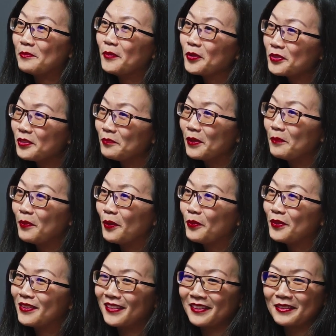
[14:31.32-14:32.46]
Most people
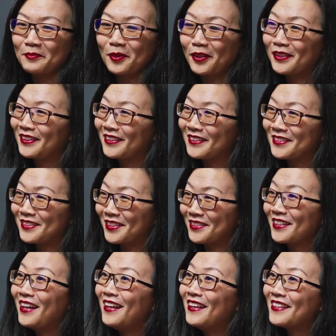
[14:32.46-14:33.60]
would think marketing is just
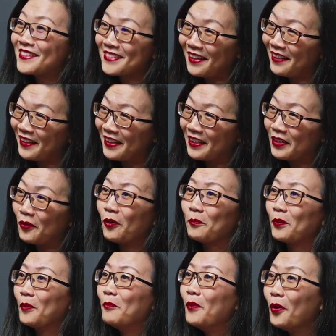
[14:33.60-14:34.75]
selling or
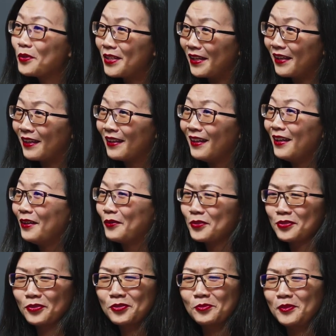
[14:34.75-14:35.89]
promoting or
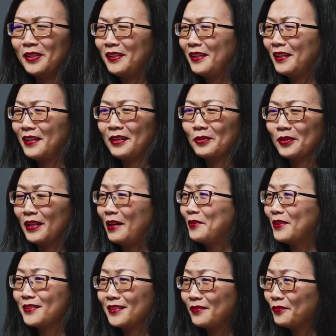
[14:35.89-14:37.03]
social media or
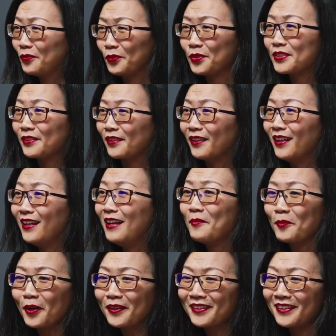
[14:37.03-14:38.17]
nowadays influencer.
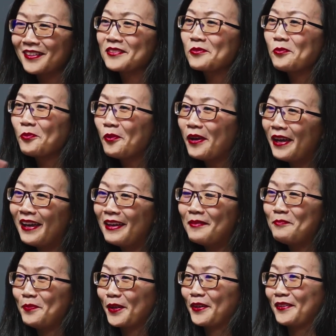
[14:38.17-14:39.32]
Marketing is way
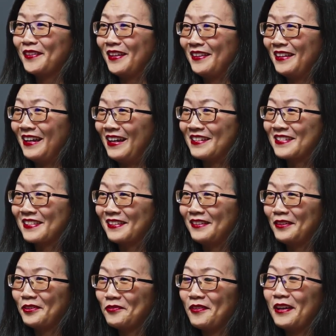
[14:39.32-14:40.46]
bigger than that. You know,
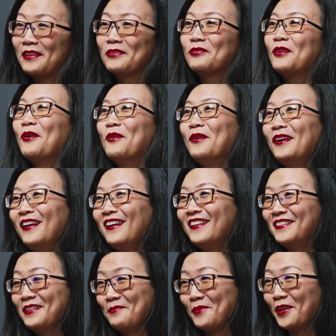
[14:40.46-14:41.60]
if I throw
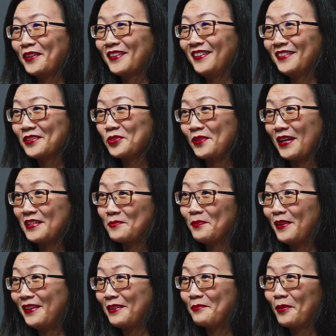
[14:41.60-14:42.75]
the marketing strategy
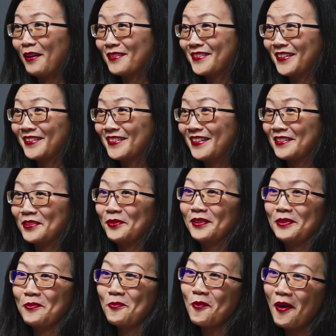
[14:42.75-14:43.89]
planning process, that's only
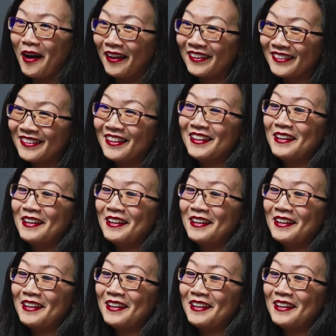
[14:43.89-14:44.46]
one